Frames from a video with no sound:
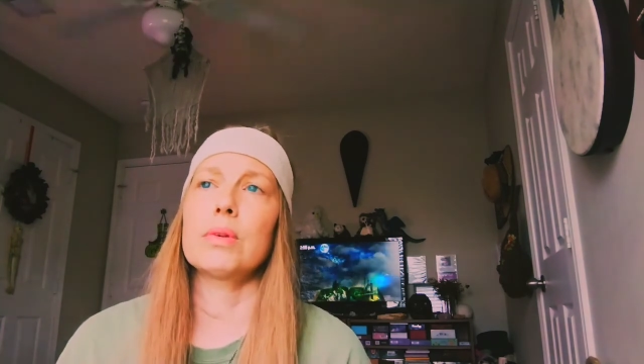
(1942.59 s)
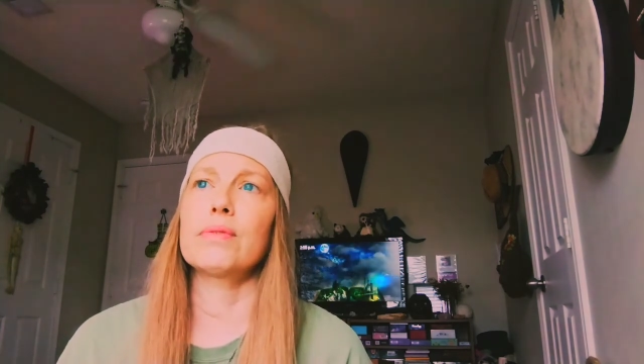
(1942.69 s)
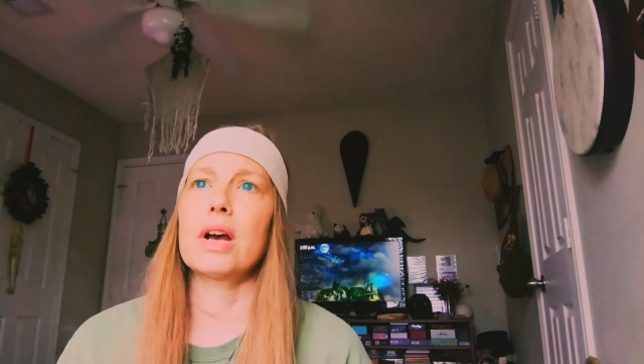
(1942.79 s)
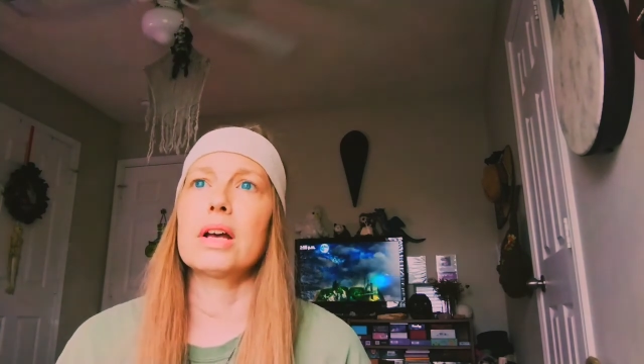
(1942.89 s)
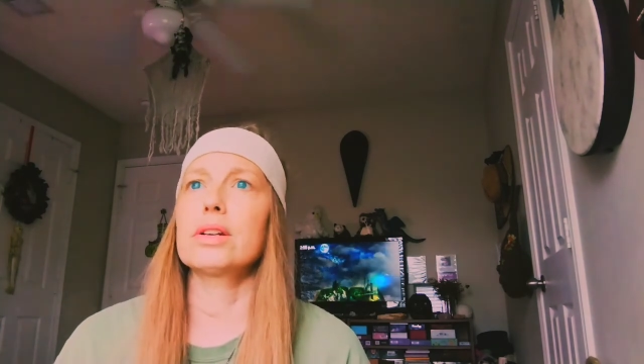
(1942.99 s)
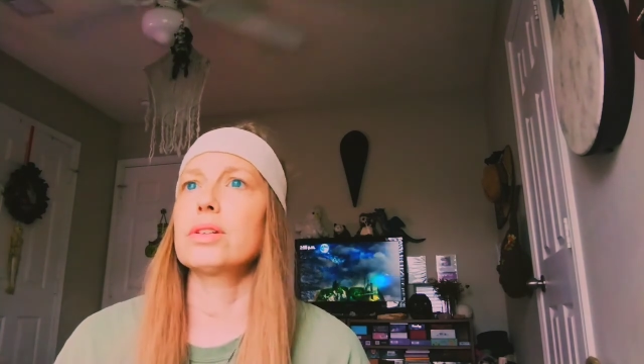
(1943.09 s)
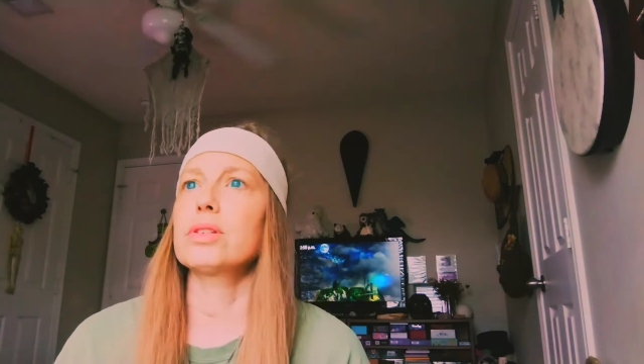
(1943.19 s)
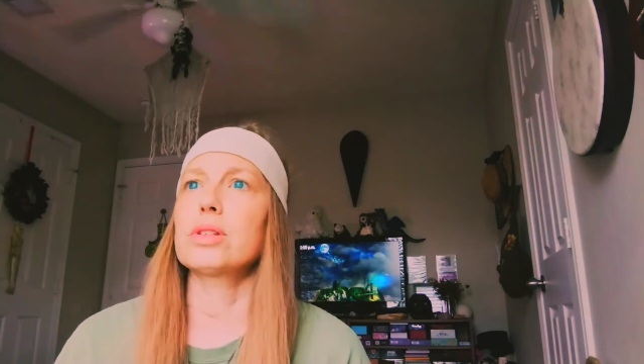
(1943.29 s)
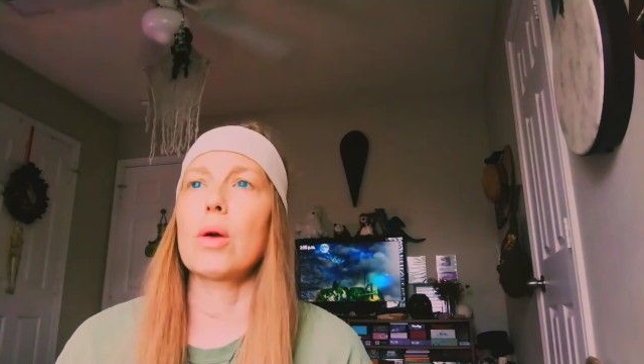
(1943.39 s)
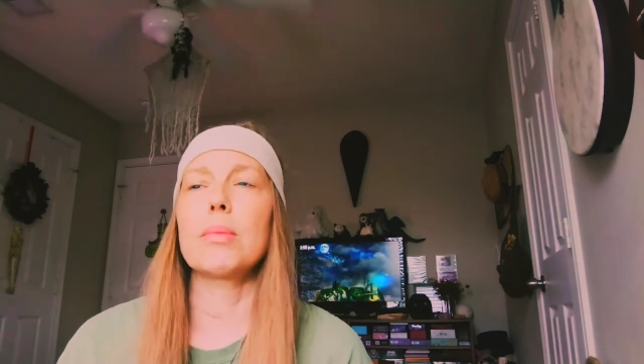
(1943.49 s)
We've got
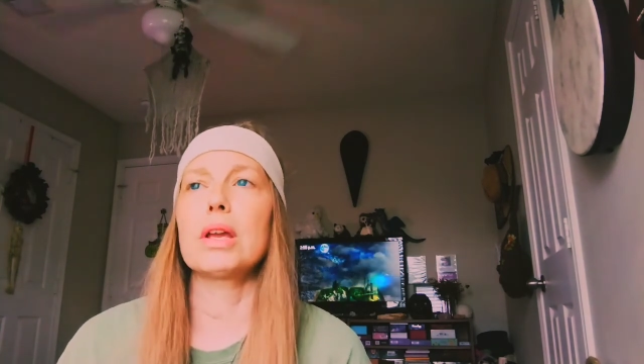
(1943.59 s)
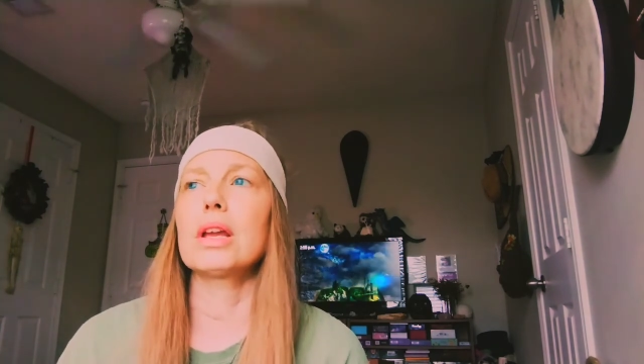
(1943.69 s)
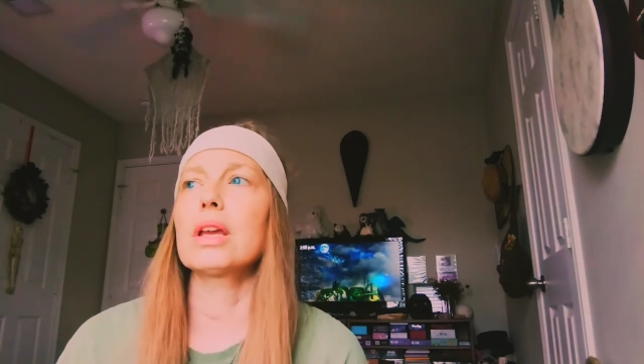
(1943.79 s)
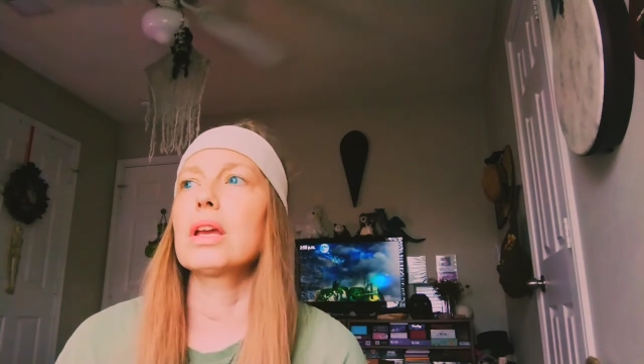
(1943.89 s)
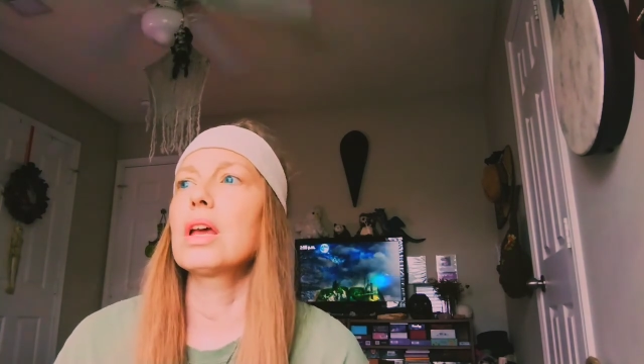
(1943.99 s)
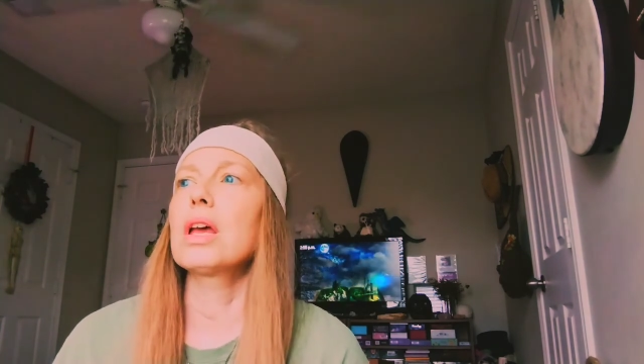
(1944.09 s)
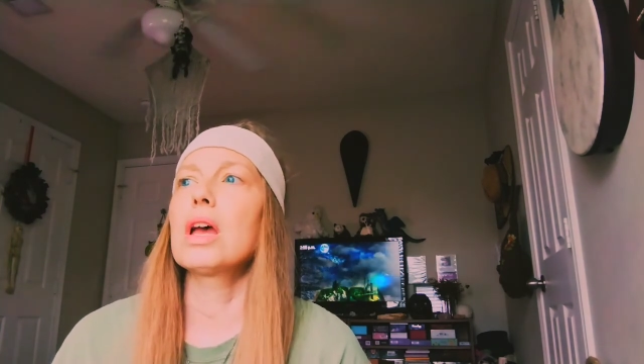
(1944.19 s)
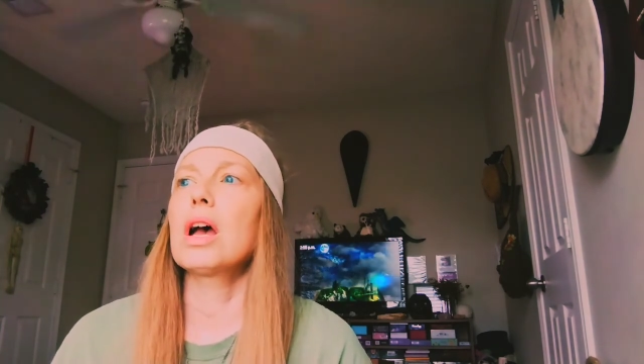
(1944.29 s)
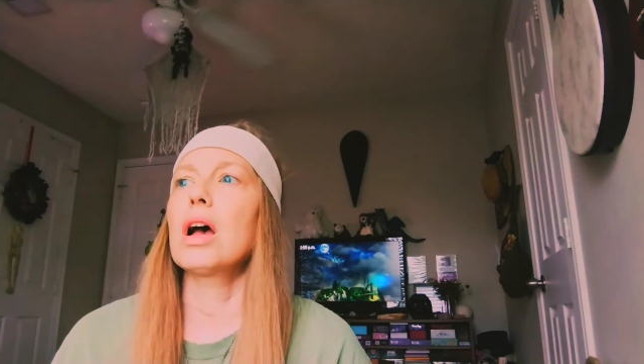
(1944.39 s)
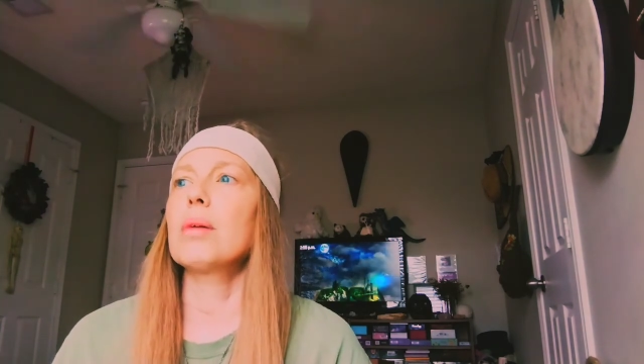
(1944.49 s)
so many
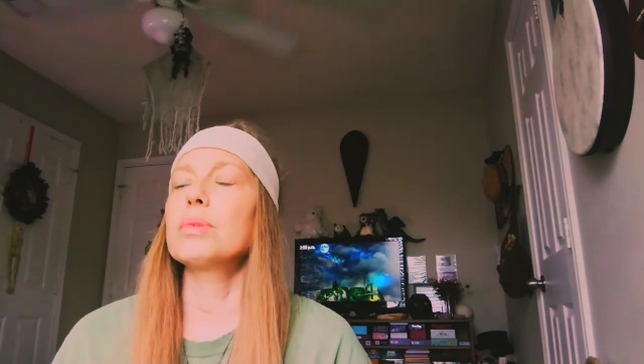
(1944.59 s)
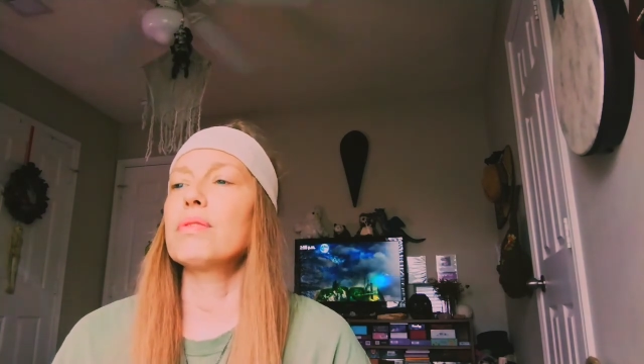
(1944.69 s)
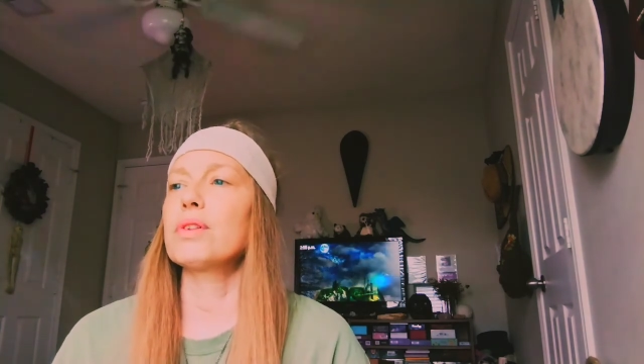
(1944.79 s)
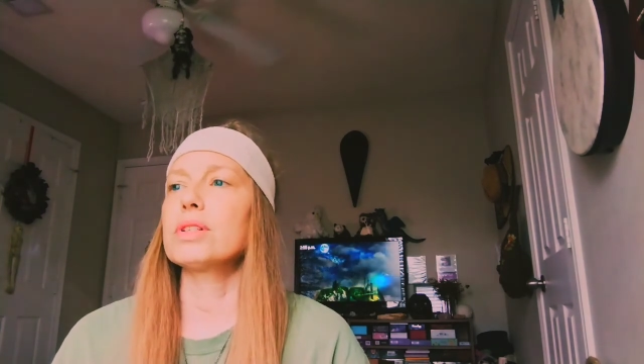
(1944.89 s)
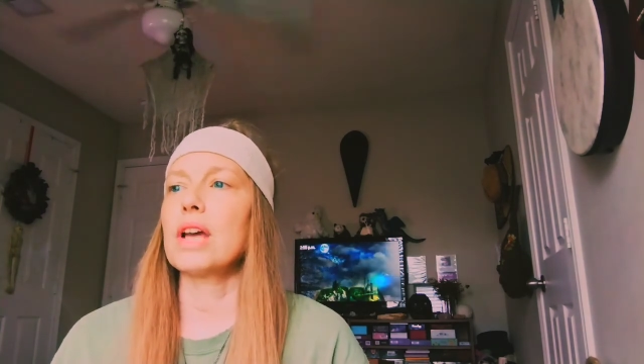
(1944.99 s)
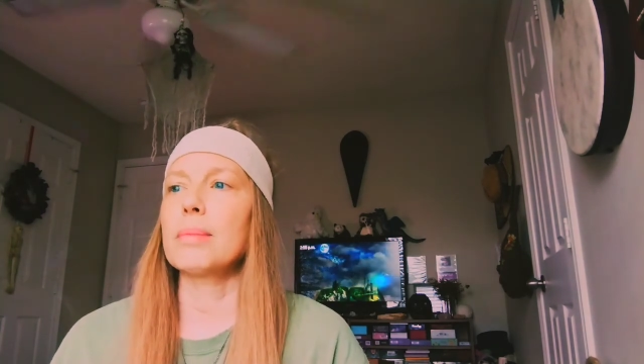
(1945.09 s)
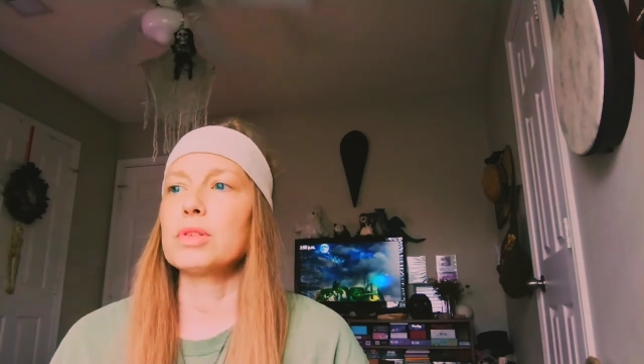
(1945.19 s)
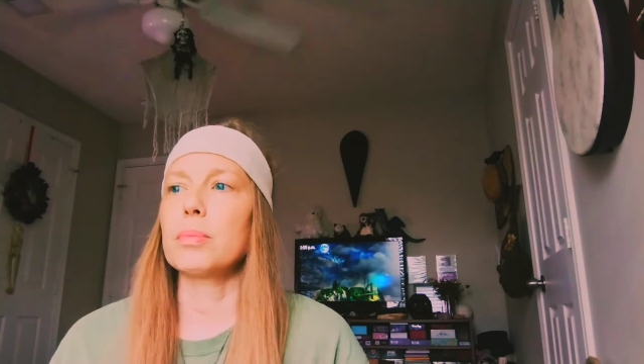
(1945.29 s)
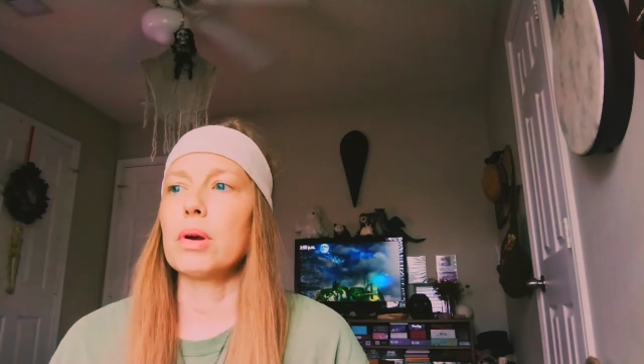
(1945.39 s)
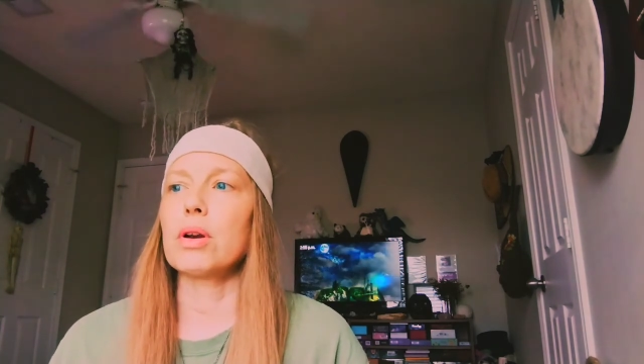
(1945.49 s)
different
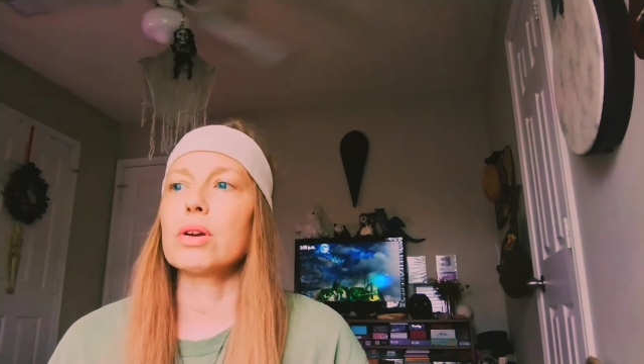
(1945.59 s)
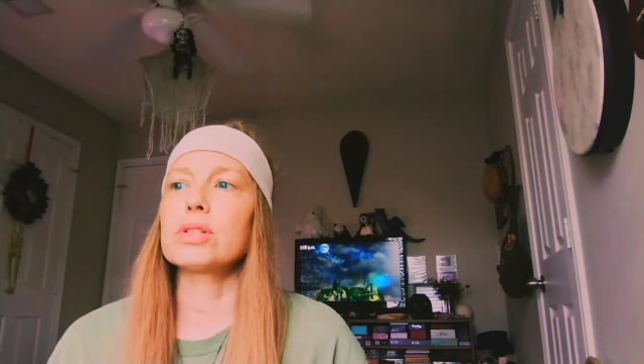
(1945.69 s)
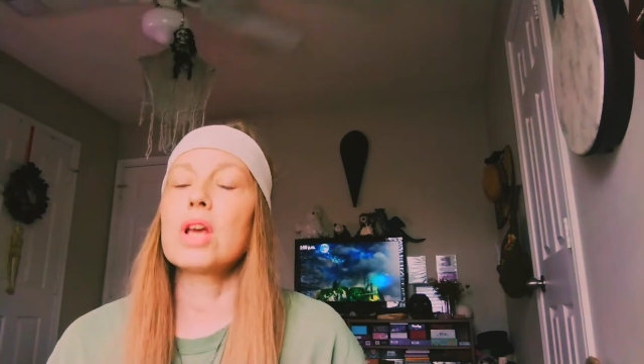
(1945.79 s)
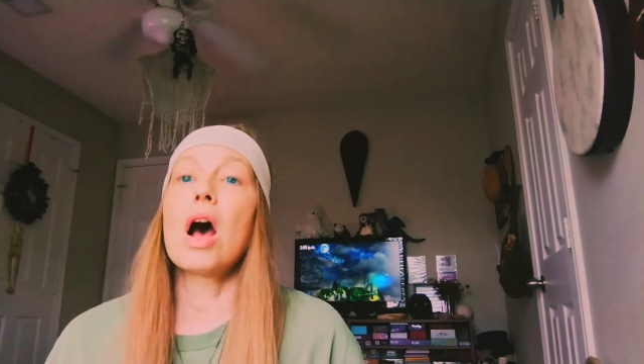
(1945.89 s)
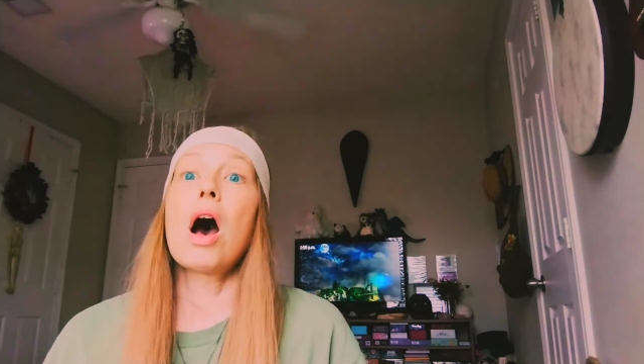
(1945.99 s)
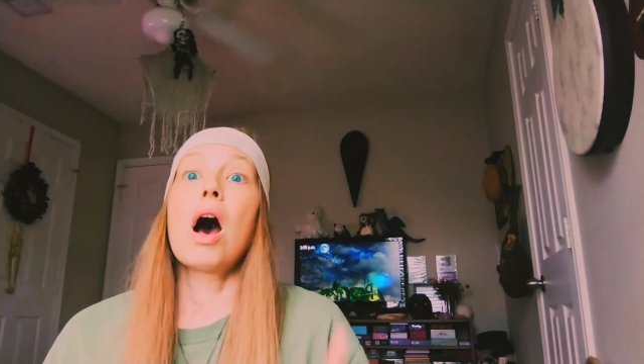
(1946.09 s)
types of birds.